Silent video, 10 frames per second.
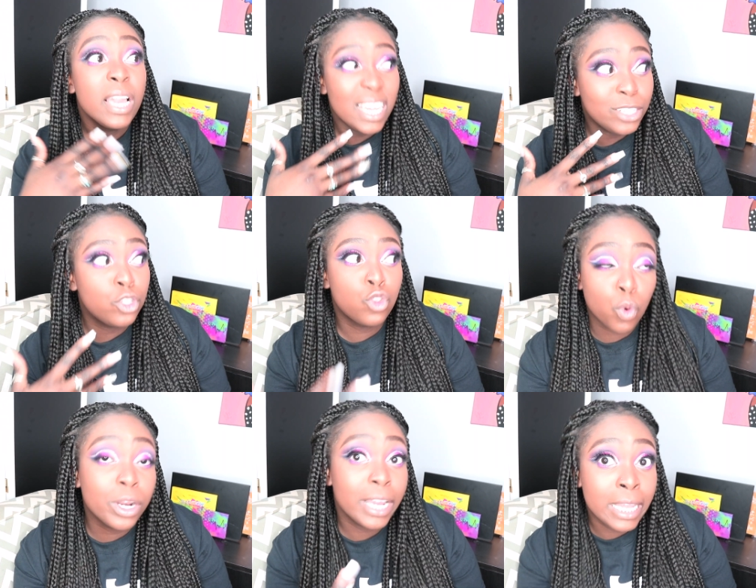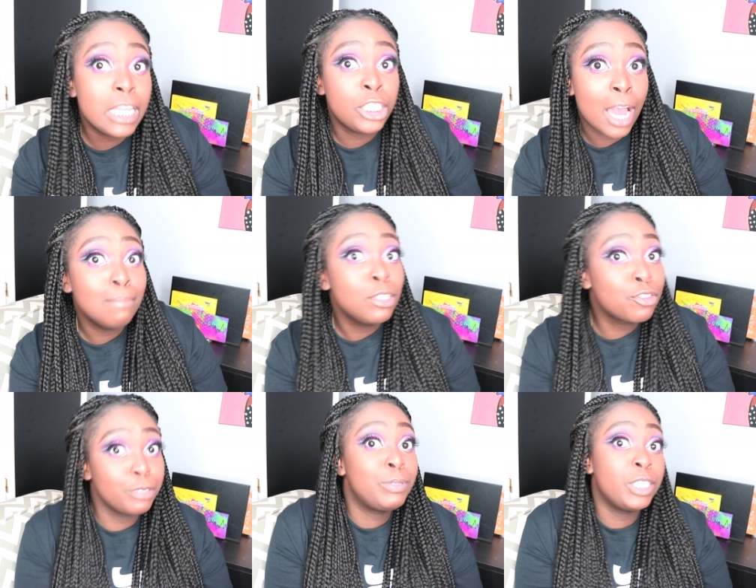it's sort of in the job
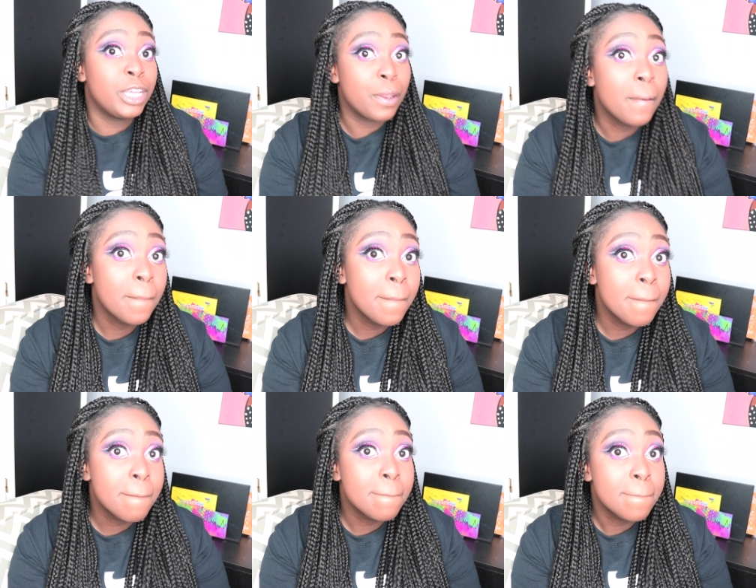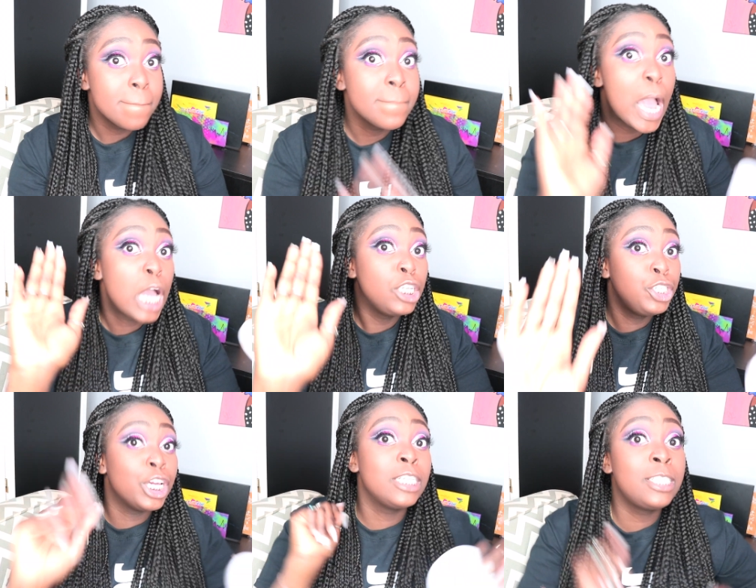description.
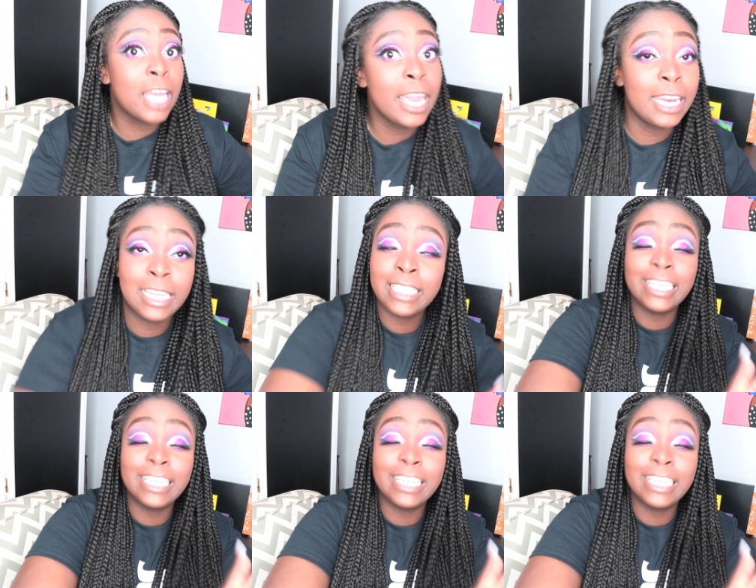Just saying, it's